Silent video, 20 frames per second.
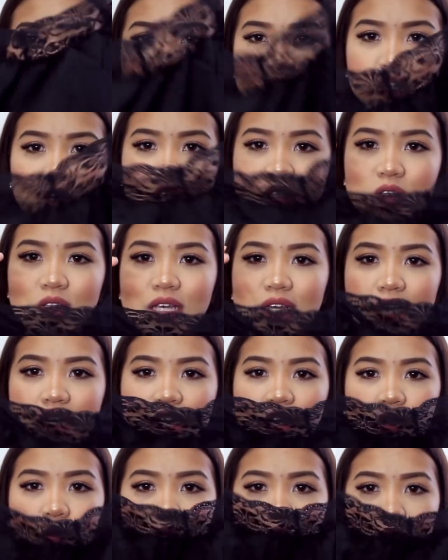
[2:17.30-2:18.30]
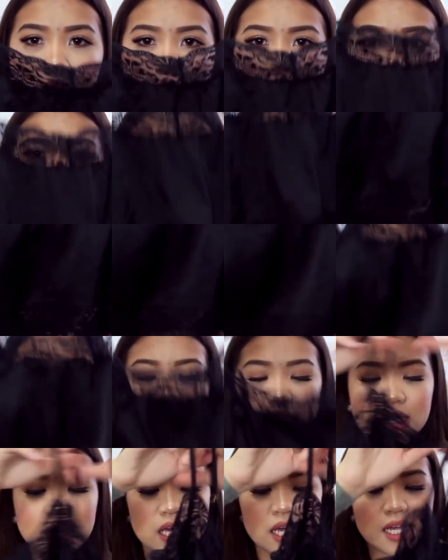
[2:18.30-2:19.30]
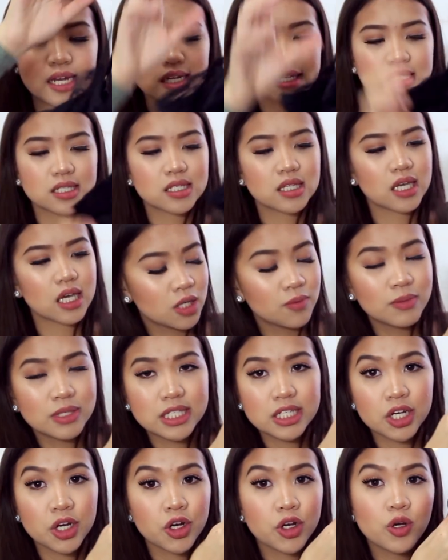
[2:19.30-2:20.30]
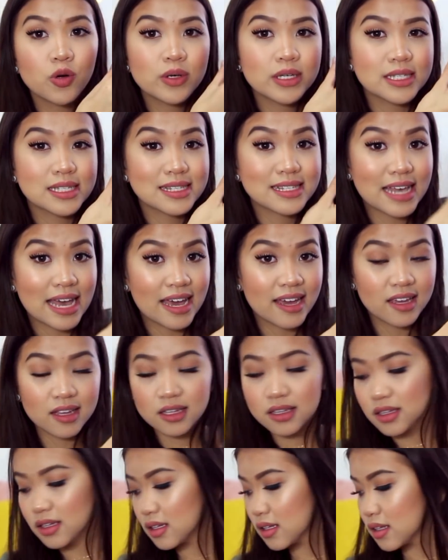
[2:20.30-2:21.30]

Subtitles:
It's also like kind of cropped, as you can see, and it's like the material is satin.